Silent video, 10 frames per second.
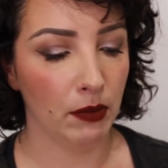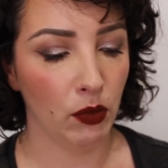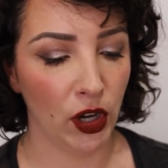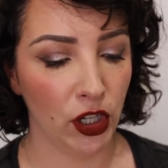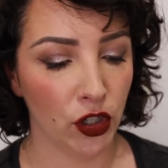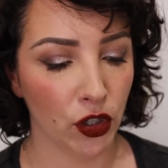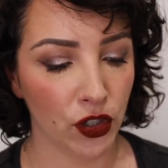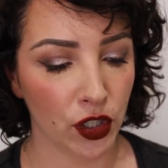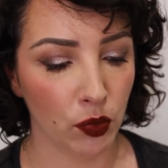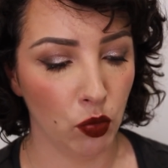when you do
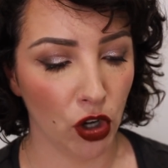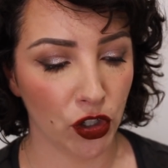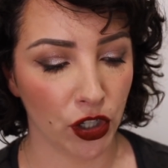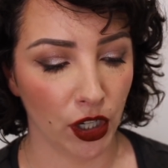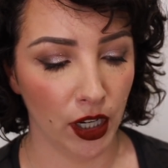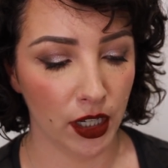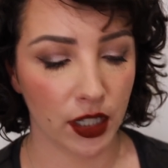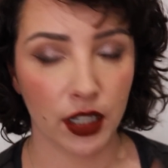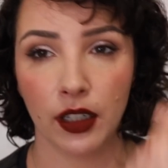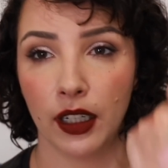swatch
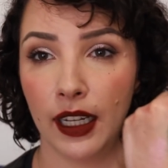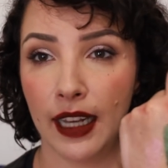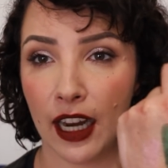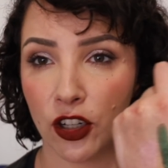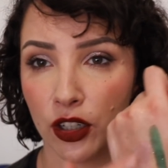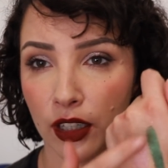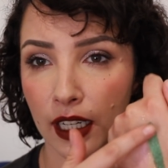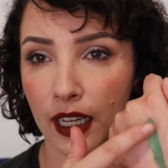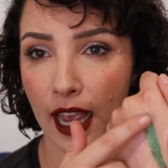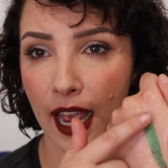it, it
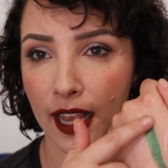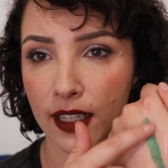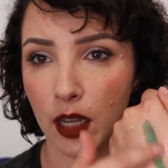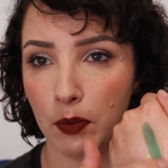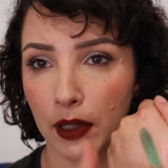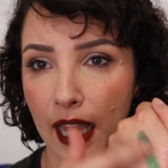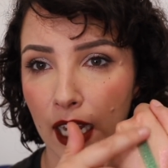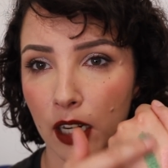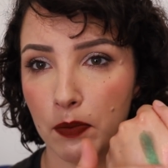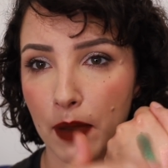actually has a
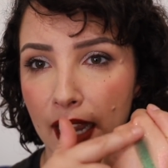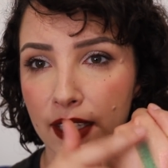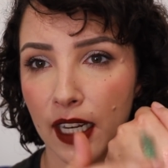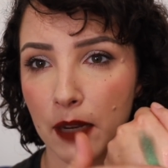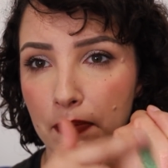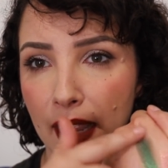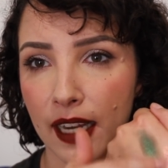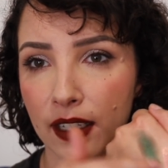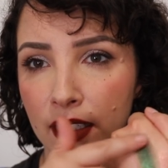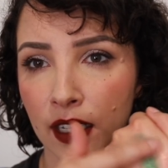blackened base and it
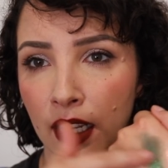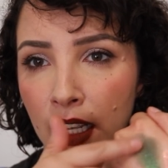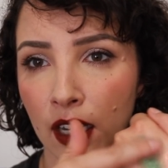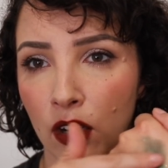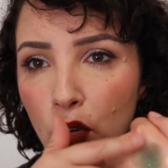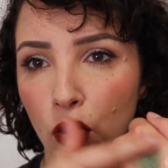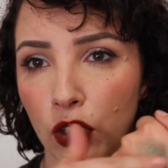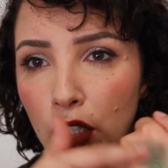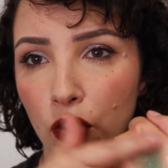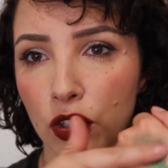makes all
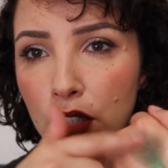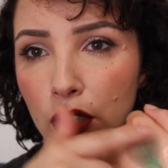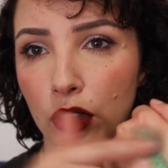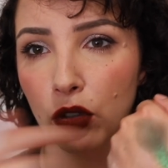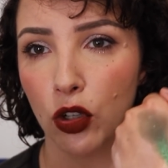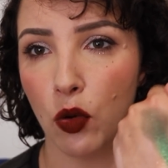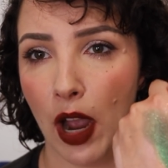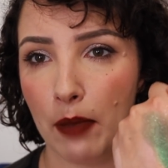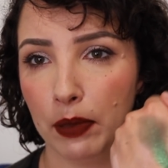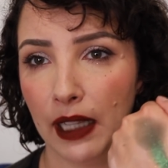the looks look
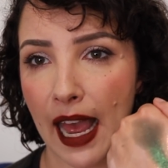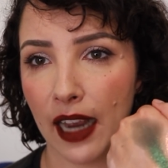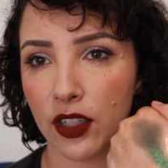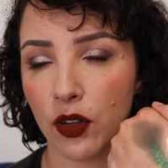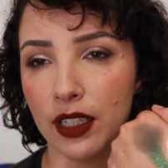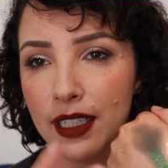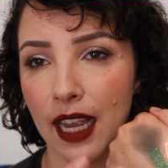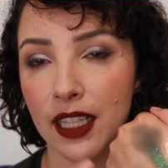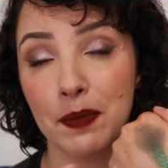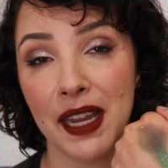quite black. So it
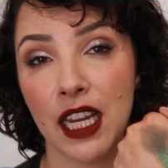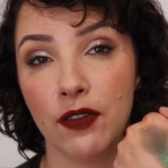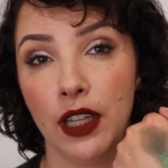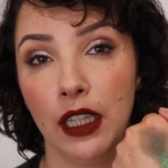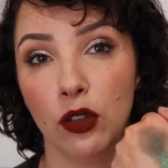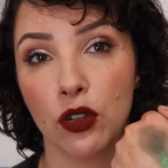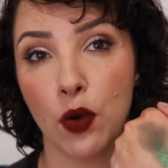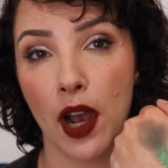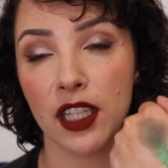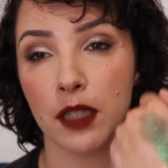does make everything look
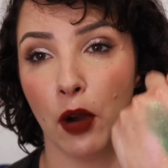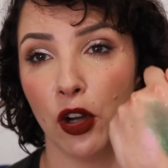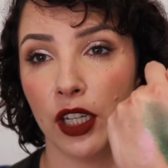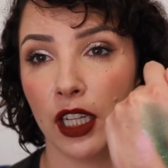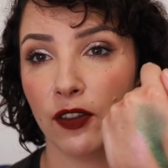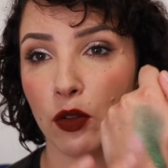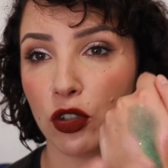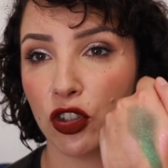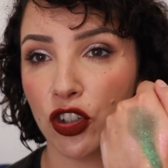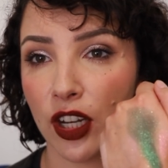quite smoky. If it
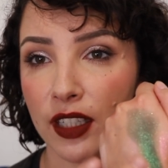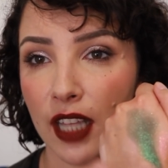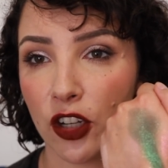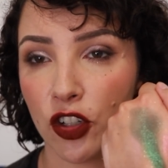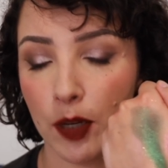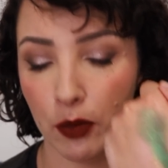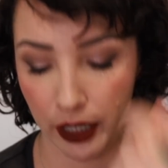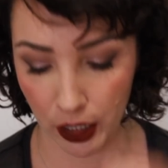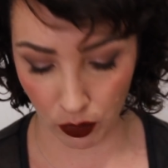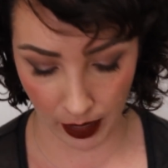was just that
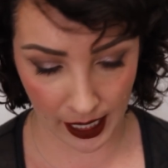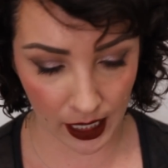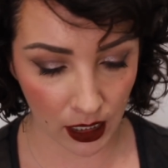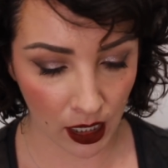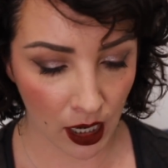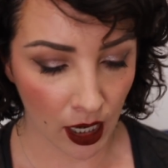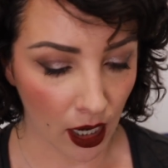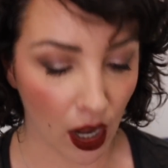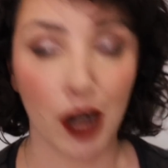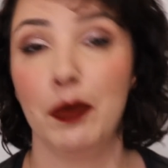shimmery green,
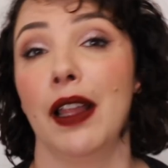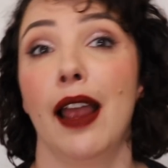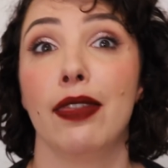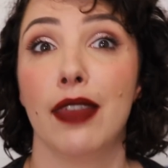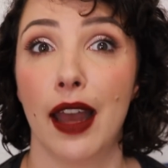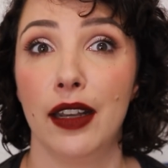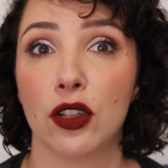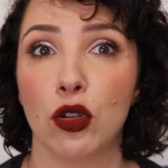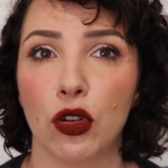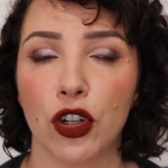I'd be like, that
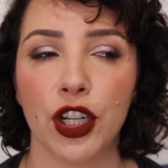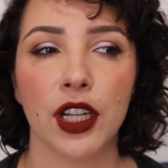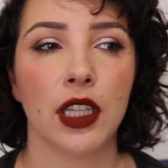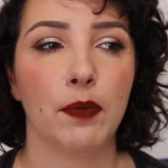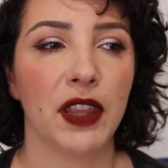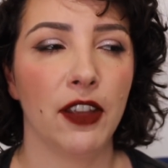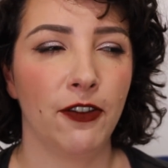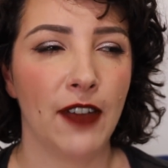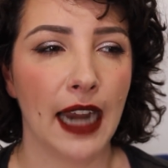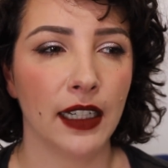is gorgeous. But the
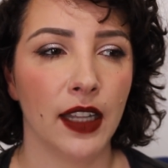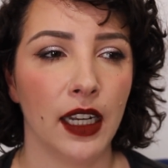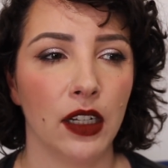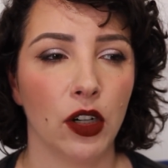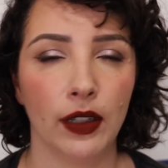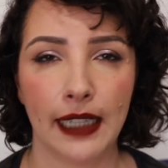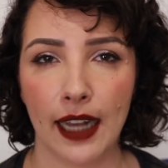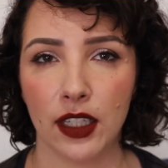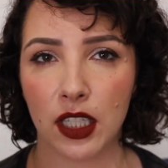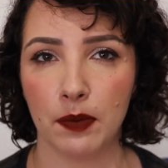fact that it
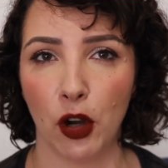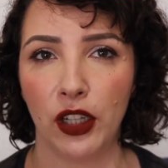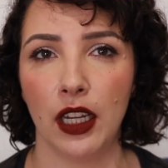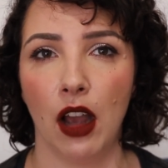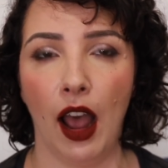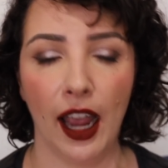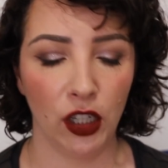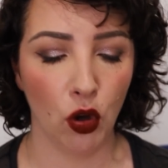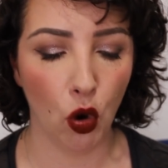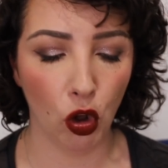creates a smoky eye and
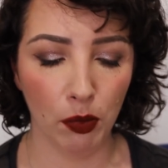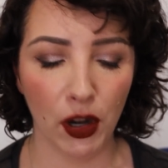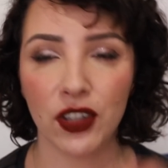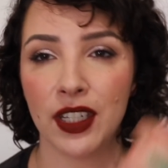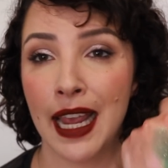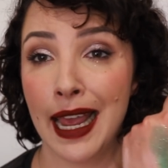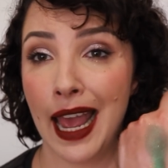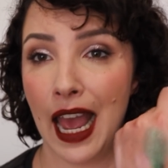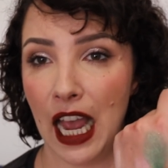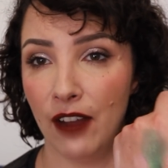you almost
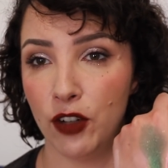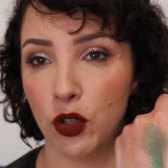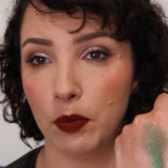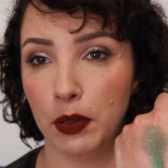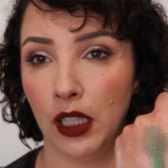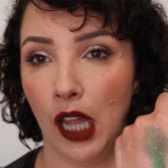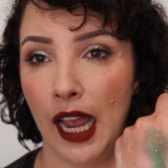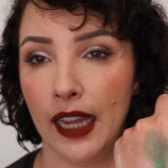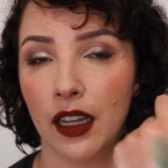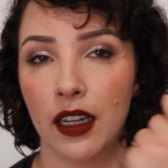have to
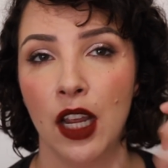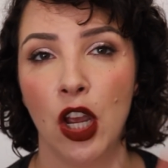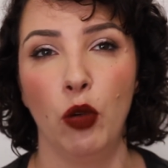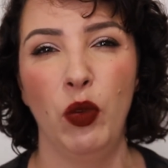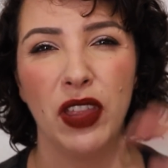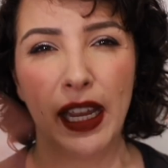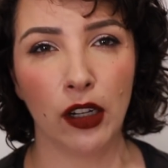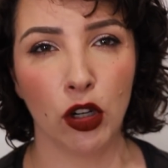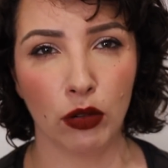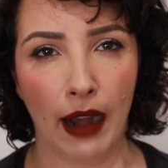apply it with like
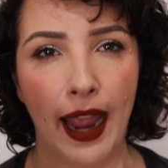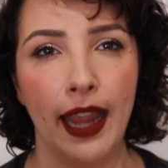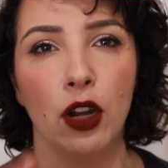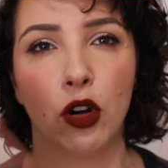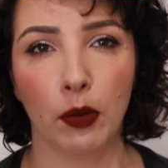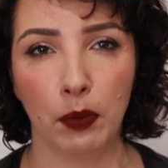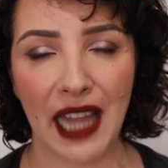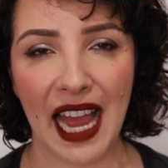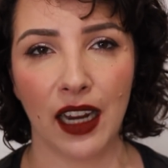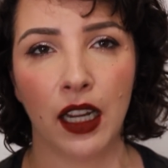a gray or a
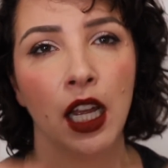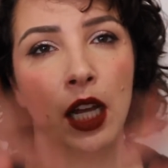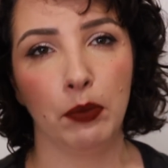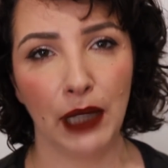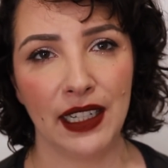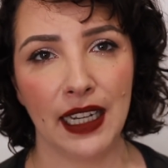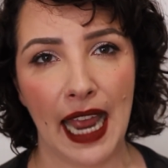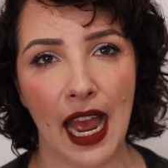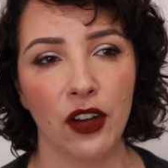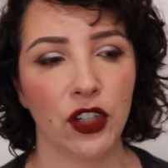black blended
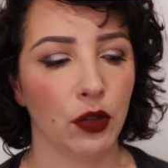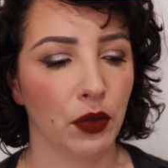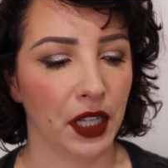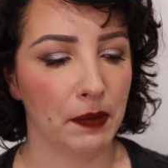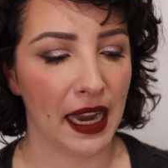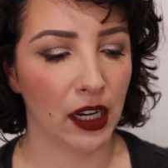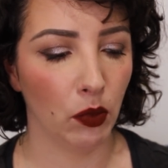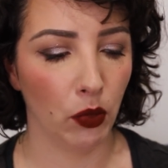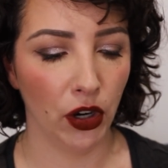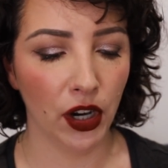out to really make
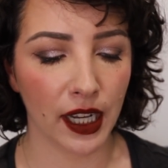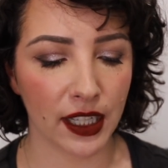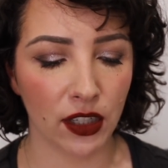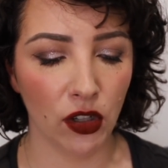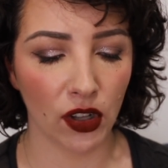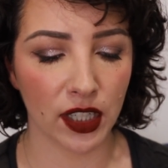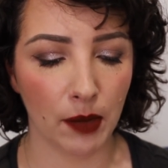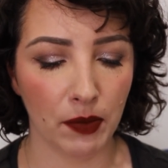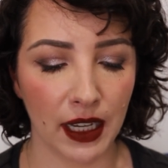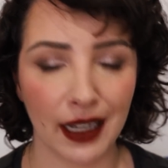it work. It's not
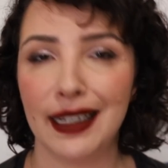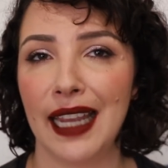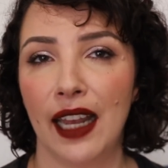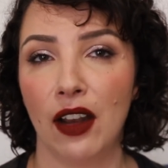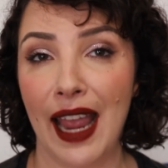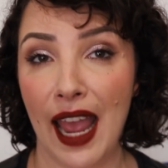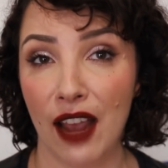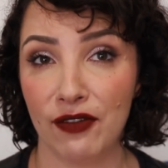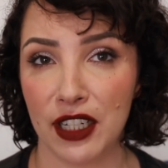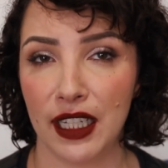something, again, I
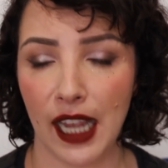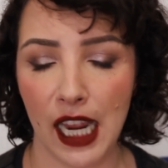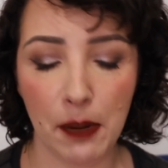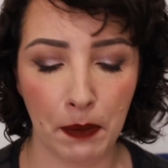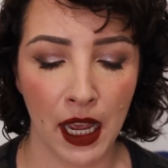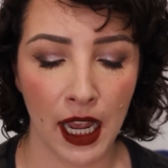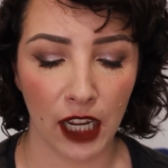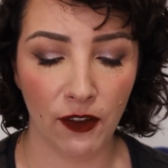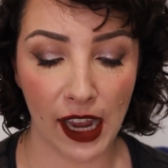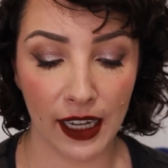have to keep.
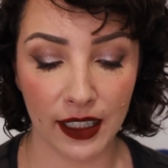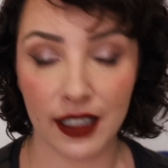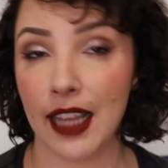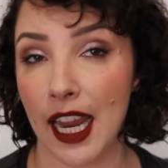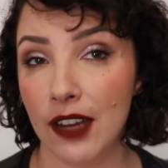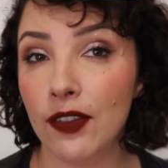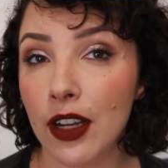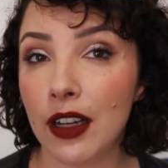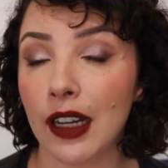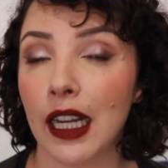If I can save
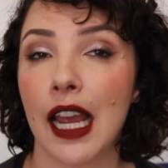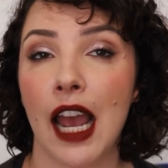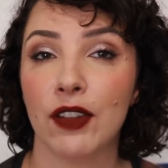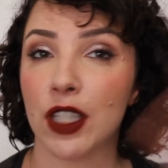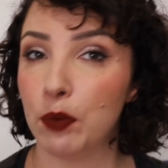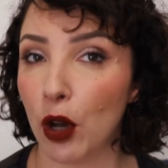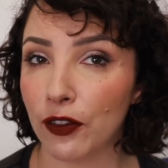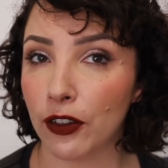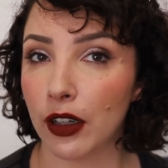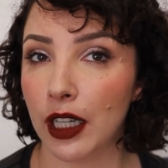it and I have a
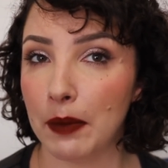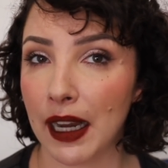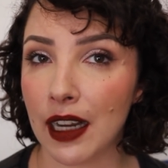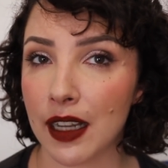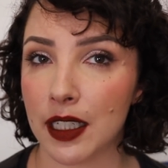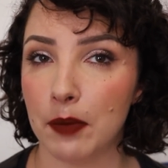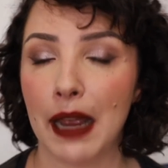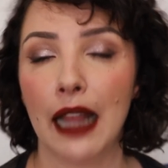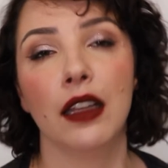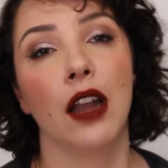spot for it in my custom
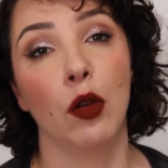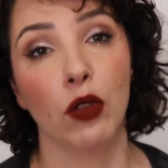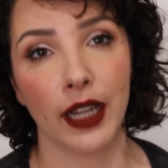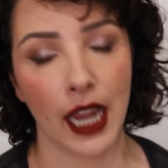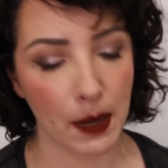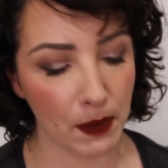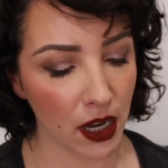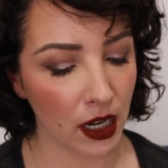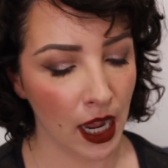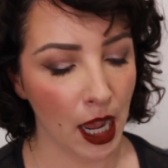palette, I will keep it.